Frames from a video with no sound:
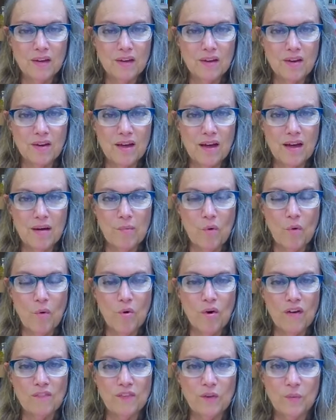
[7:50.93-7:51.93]
Um,
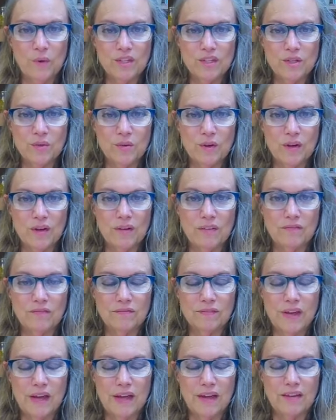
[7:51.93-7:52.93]
or if you went to
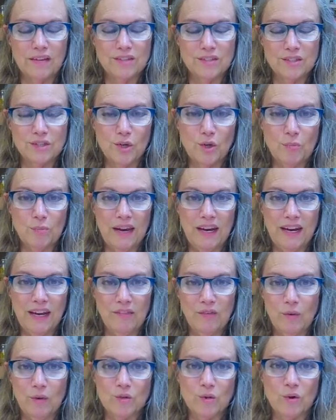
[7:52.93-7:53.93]
a, a, Zoom meeting,
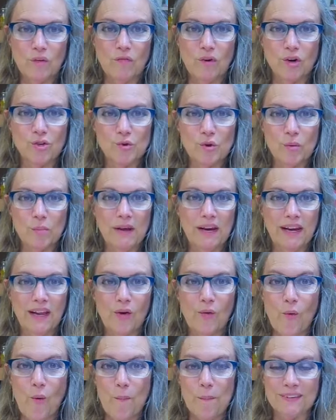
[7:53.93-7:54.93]
if you went to a virtual meeting,
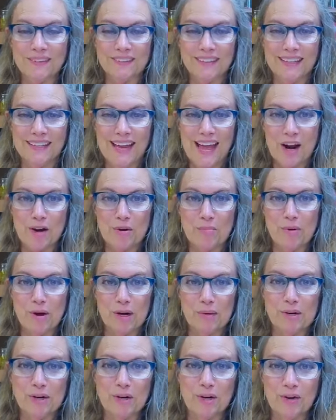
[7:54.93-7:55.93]
oop, and Linda had her
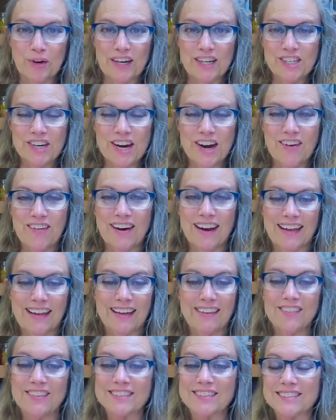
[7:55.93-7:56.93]
bottom in a green chair
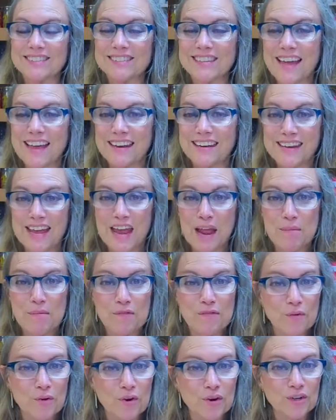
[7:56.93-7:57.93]
again the Sunday
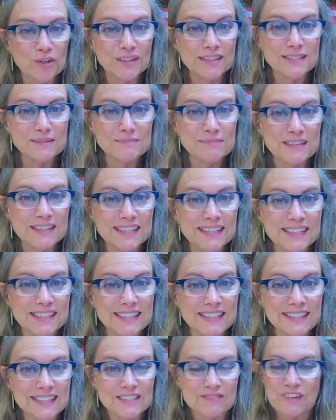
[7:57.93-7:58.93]
before
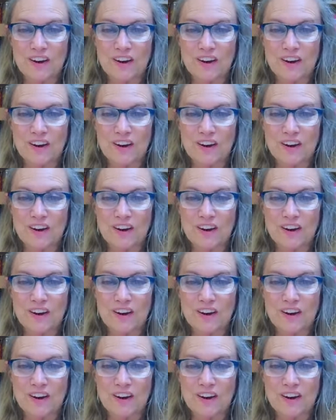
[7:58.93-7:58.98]
Christmas.